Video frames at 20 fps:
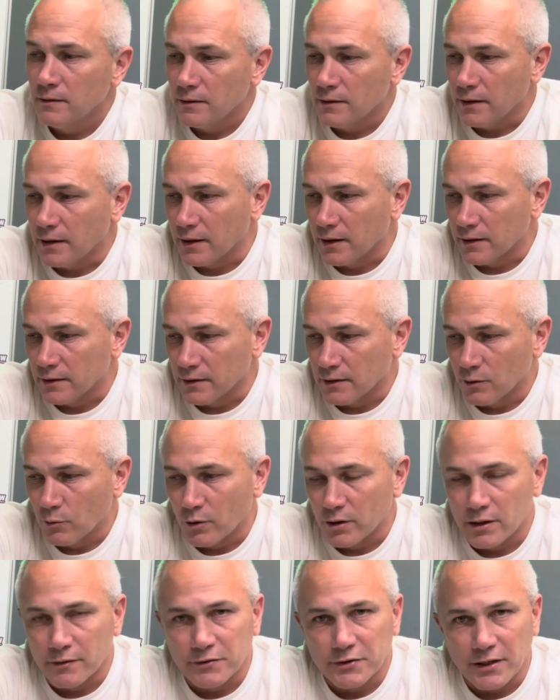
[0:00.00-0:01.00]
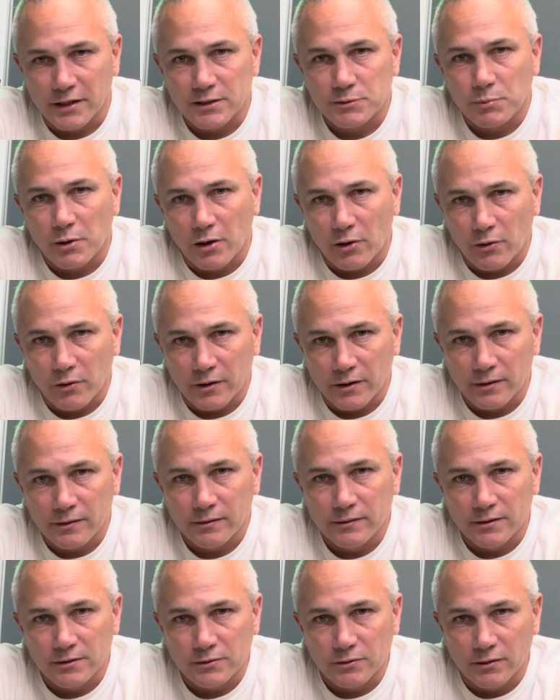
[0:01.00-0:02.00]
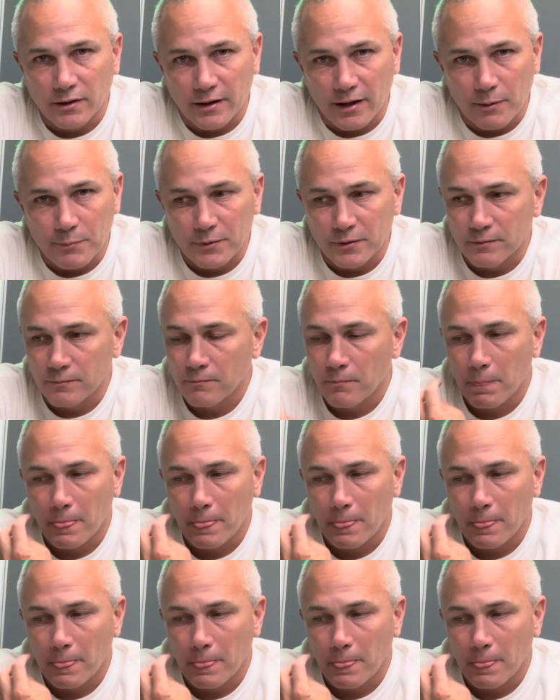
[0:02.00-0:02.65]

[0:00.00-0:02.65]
And whatever takes priority is going to happen.